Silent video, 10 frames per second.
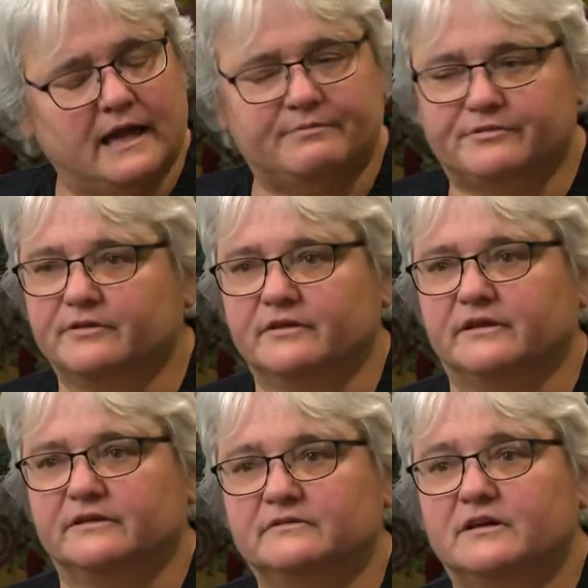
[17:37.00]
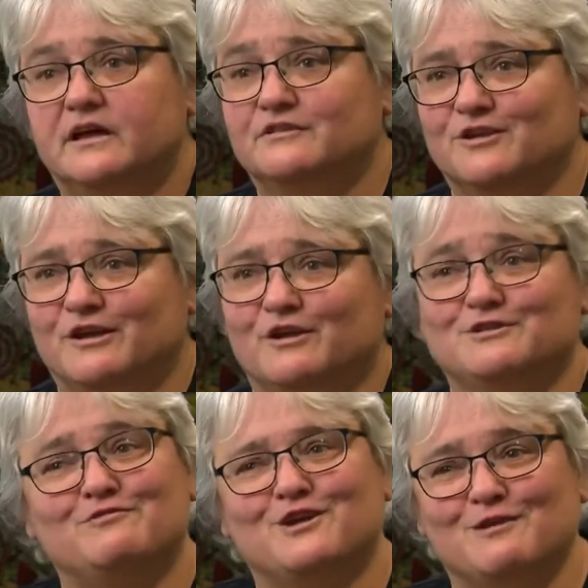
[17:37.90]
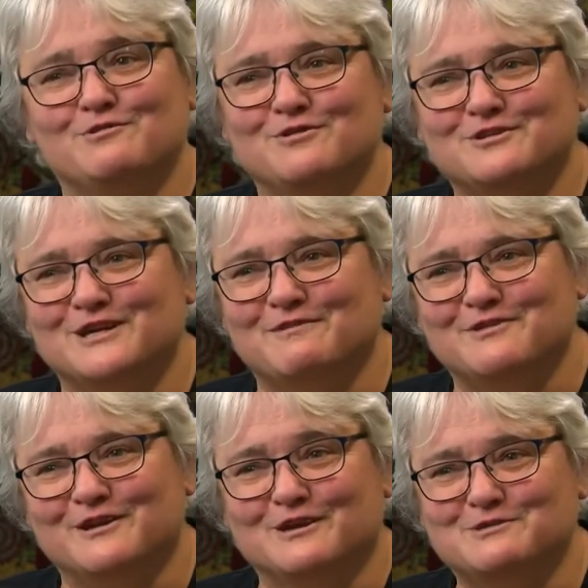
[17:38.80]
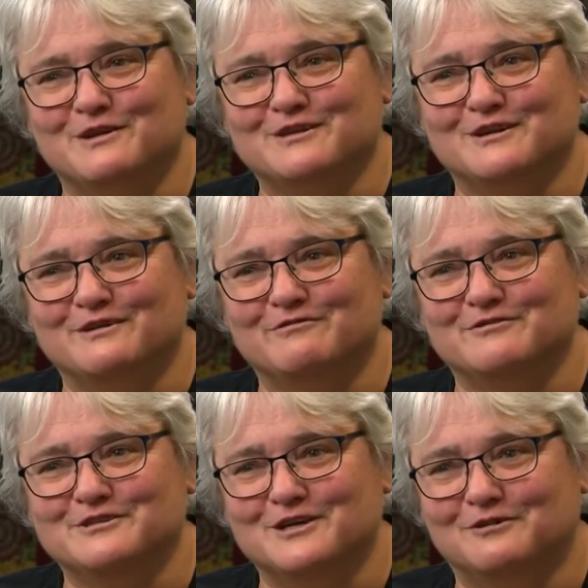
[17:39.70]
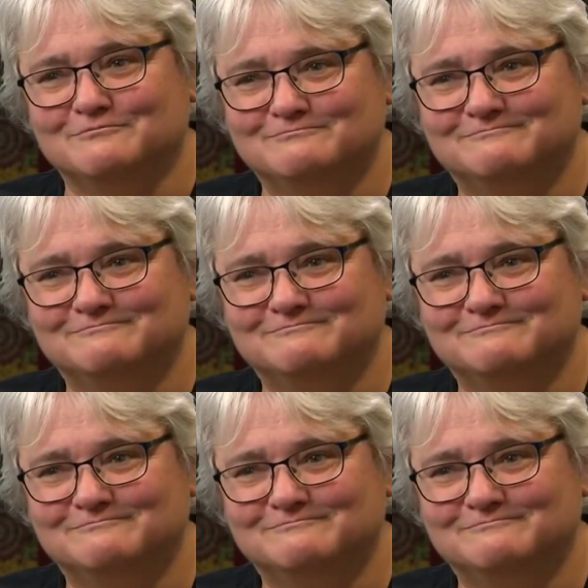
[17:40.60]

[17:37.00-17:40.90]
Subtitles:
Absolutely. Because if you keep doing the same thing, expecting a different result.